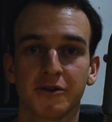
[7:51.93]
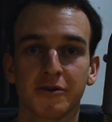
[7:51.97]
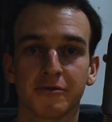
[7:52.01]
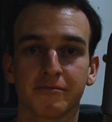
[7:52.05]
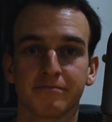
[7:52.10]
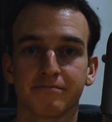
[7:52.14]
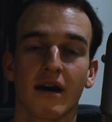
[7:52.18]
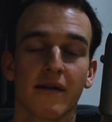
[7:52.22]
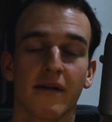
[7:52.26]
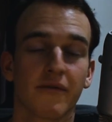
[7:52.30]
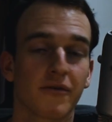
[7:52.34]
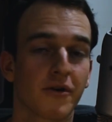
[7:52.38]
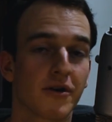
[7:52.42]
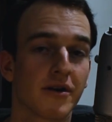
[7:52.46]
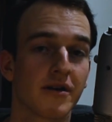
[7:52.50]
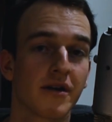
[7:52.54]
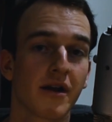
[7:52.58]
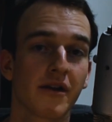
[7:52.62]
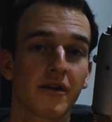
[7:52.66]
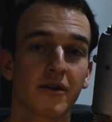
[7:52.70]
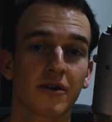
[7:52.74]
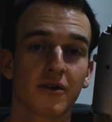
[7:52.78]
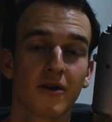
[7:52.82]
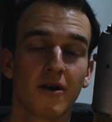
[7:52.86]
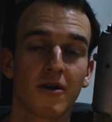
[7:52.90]
new. I've got
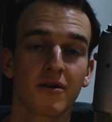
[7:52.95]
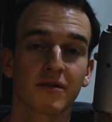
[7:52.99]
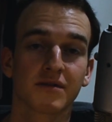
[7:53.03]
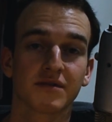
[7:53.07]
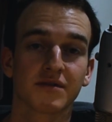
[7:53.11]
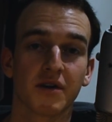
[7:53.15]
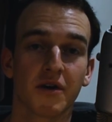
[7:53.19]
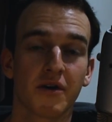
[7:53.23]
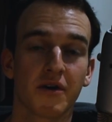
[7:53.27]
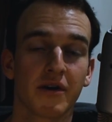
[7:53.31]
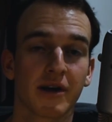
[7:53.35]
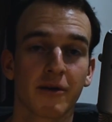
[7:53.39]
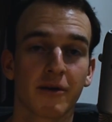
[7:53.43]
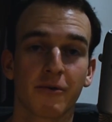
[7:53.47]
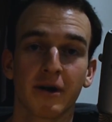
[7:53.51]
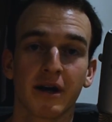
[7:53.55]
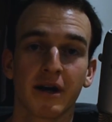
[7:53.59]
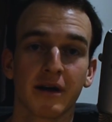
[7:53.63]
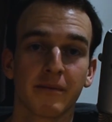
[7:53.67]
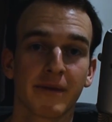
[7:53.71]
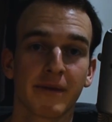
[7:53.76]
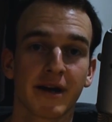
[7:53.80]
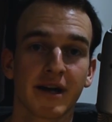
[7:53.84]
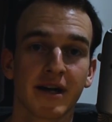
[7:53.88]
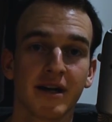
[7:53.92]
another cog turning
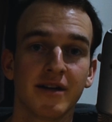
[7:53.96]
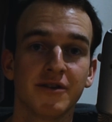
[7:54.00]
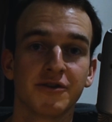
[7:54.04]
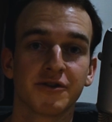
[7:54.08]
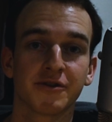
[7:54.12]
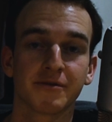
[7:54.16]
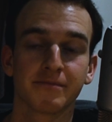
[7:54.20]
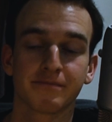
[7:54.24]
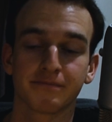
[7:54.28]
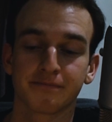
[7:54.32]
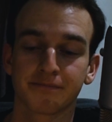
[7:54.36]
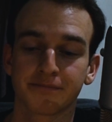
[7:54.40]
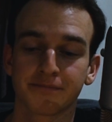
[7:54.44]
away in my engine.